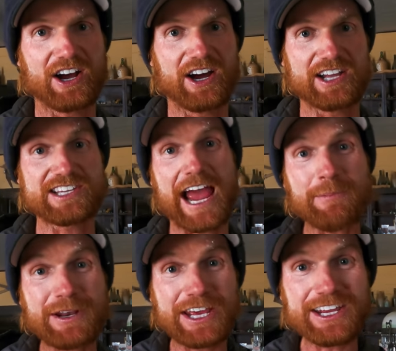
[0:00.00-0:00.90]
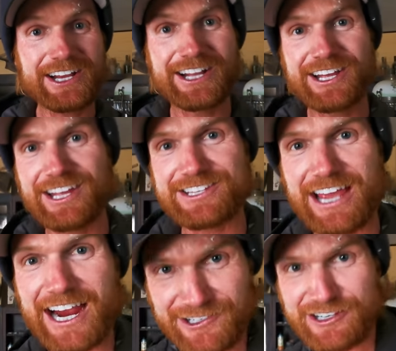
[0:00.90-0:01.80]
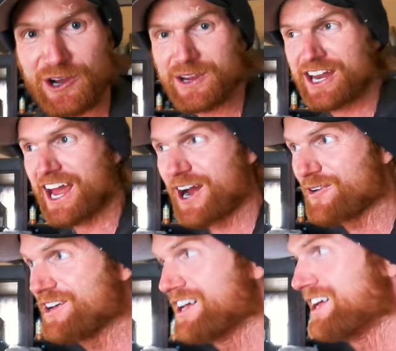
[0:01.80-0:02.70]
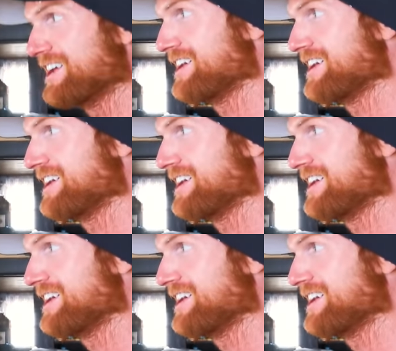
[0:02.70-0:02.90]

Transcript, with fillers: Uh, it's happening. It's actually going down.